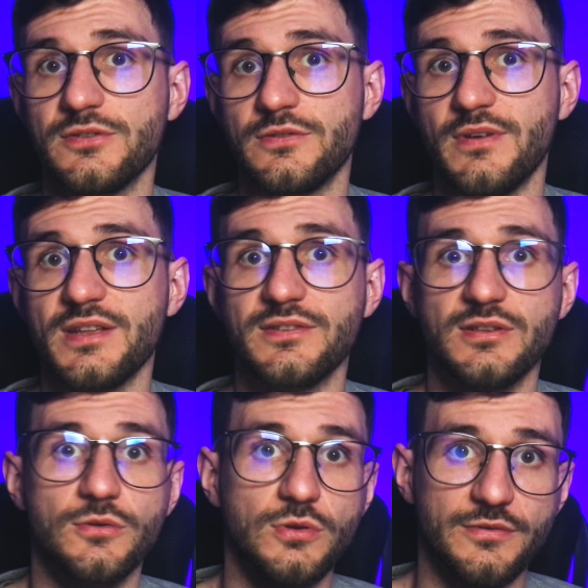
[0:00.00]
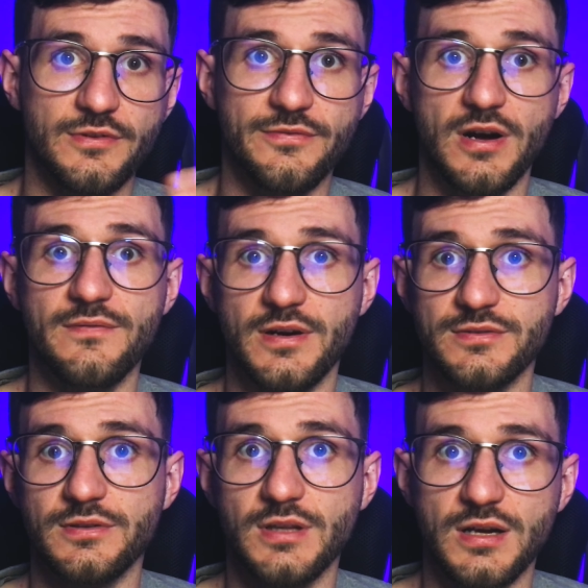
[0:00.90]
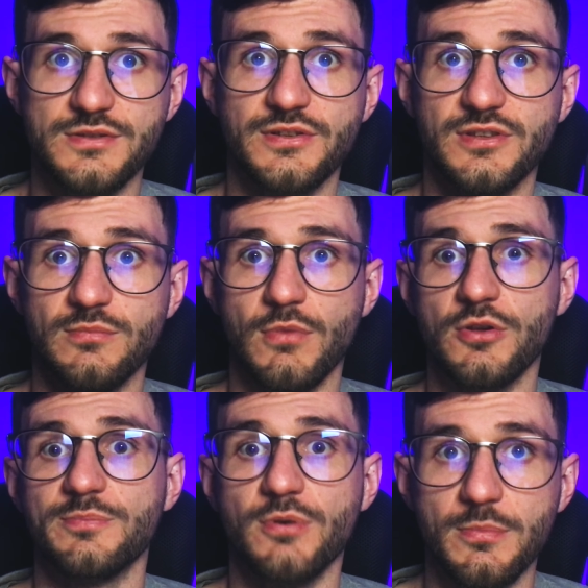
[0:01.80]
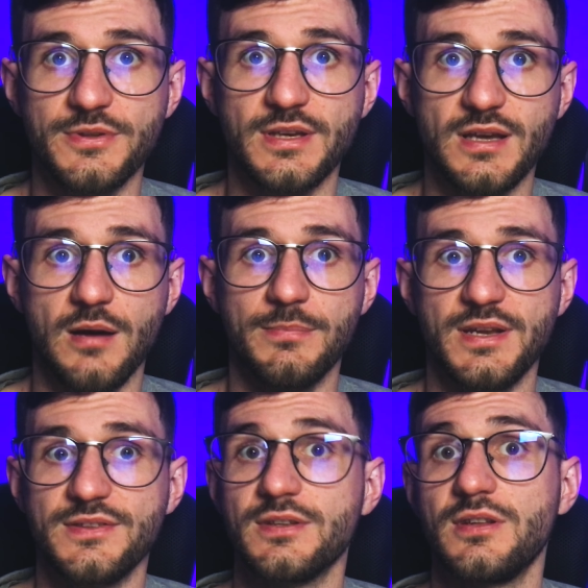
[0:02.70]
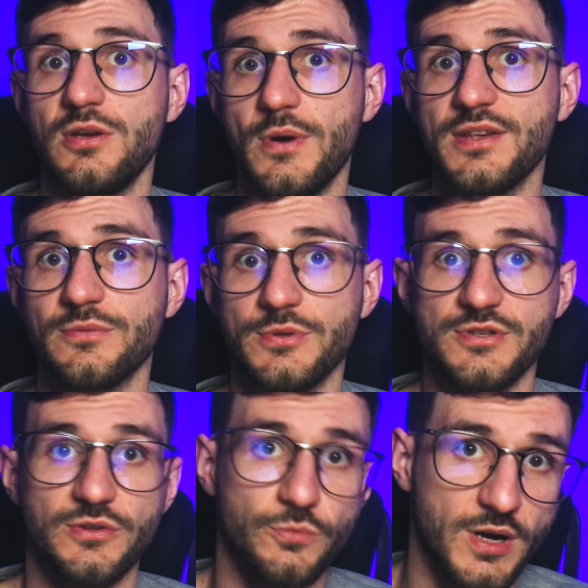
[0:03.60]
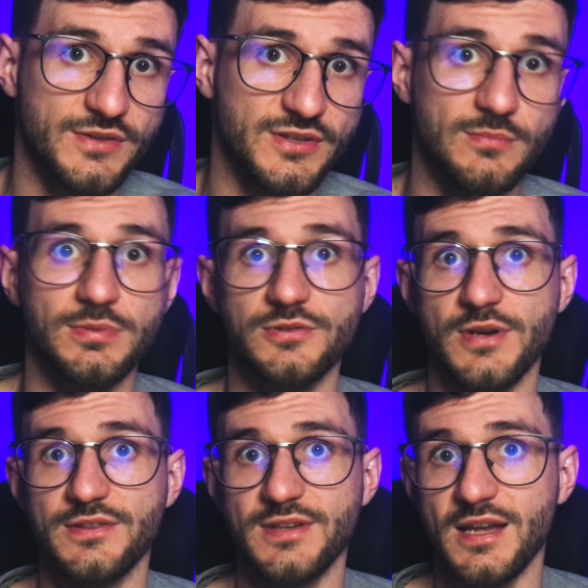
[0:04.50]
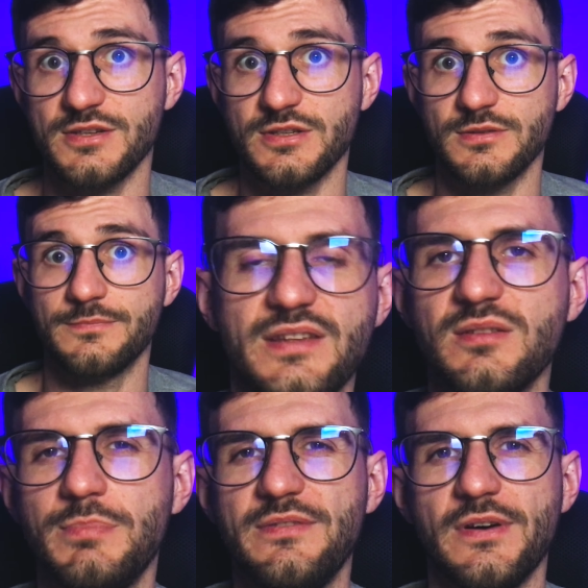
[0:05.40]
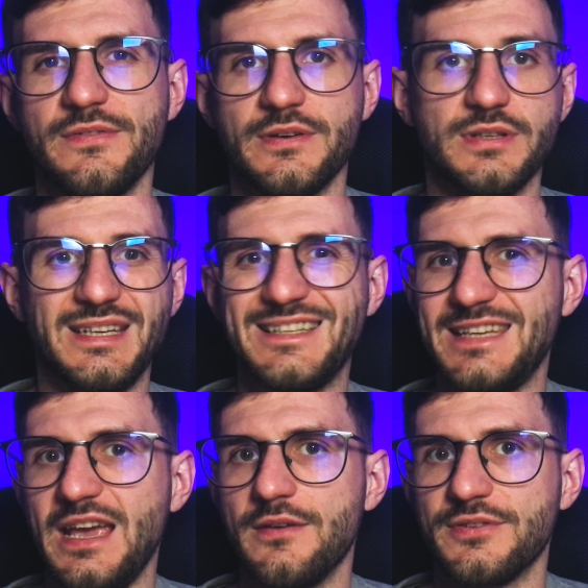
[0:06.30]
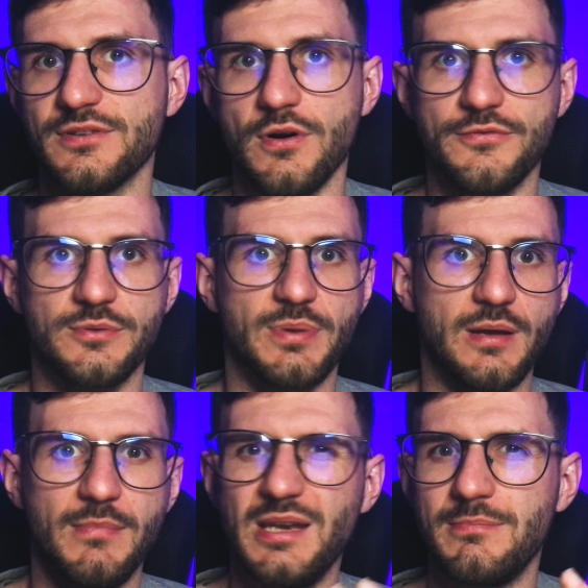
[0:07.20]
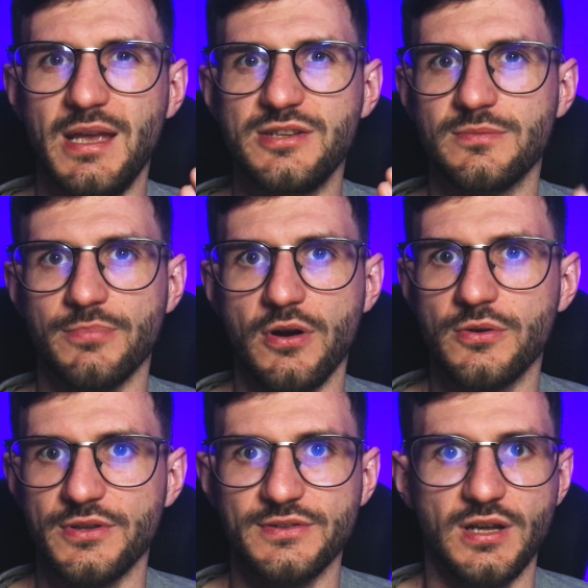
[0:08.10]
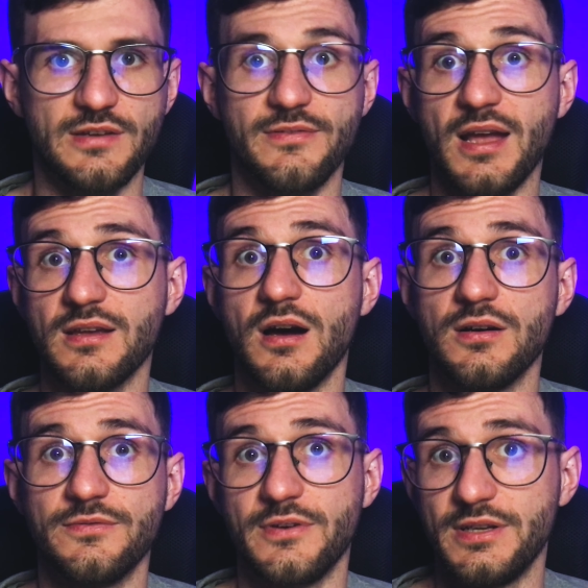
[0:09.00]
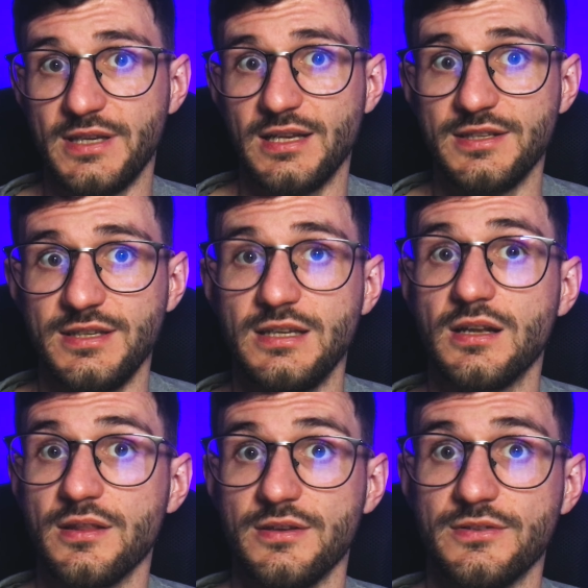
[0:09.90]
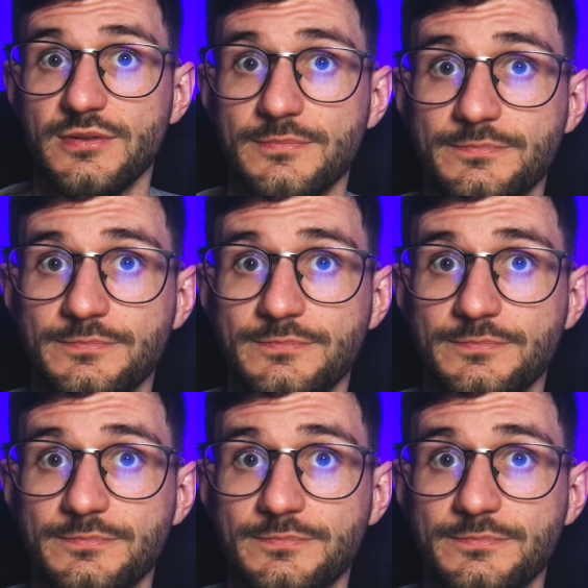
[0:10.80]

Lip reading: to invest in all of the 500 largest and most promising companies in the US with just one simple transaction. S&P 500 ETFs are offered by many major brokers like Vanguard, Fidelity, and others.